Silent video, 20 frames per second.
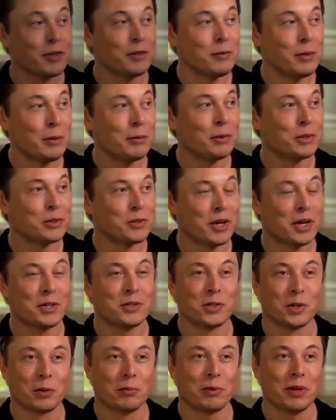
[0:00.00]
So many people
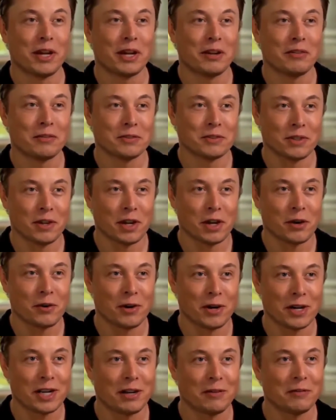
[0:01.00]
try to talk me out of
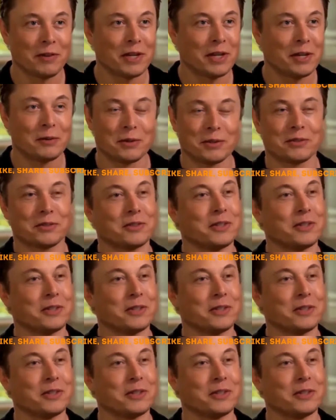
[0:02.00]
starting a rocket company.